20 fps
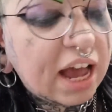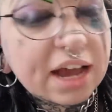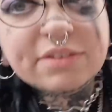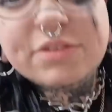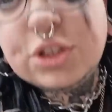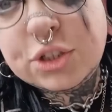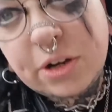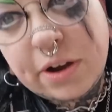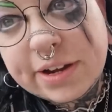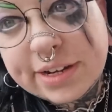I
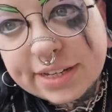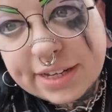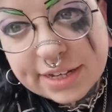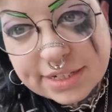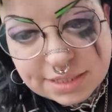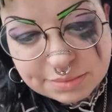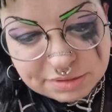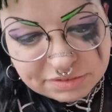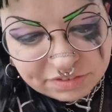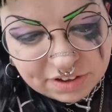haven't tried it
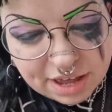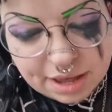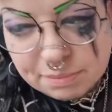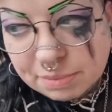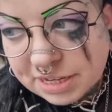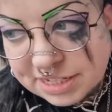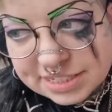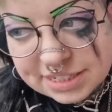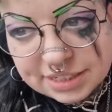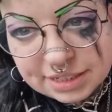yet, to be fair,
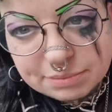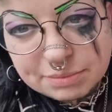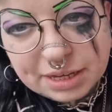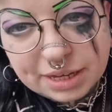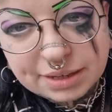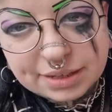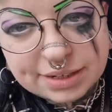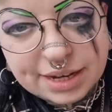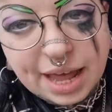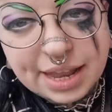but he didn't give me
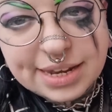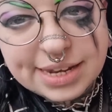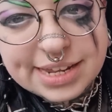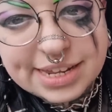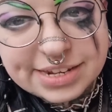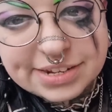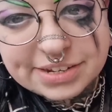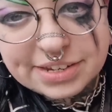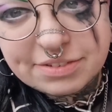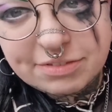a, a
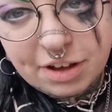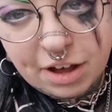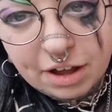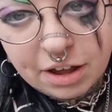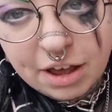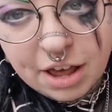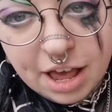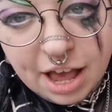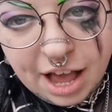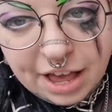lid either.
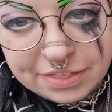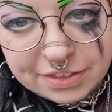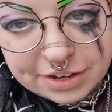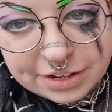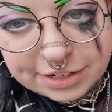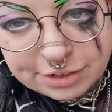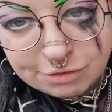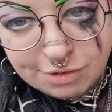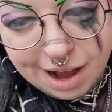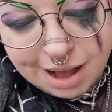And then
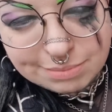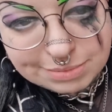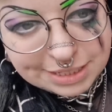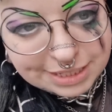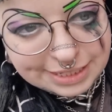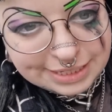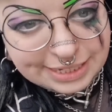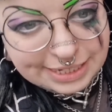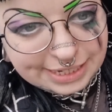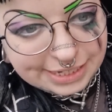I grabbed
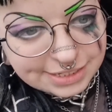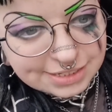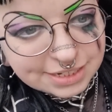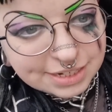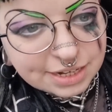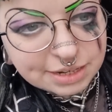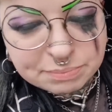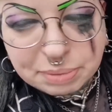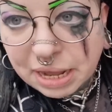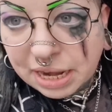a lid
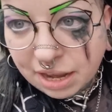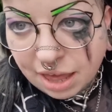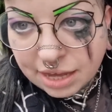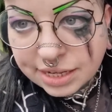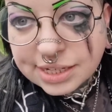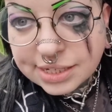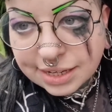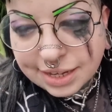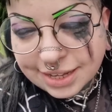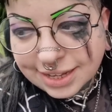
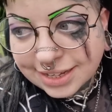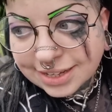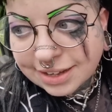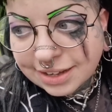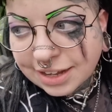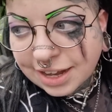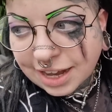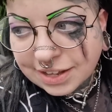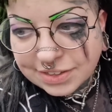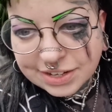politely,
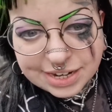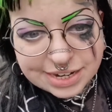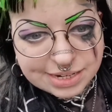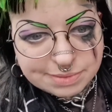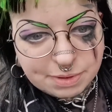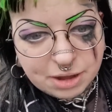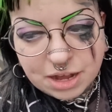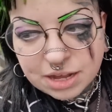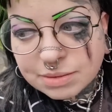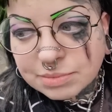and the
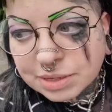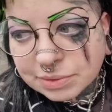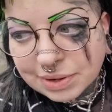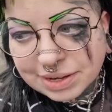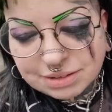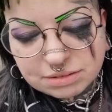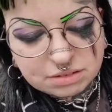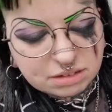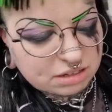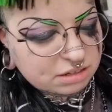lady behind me
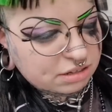went,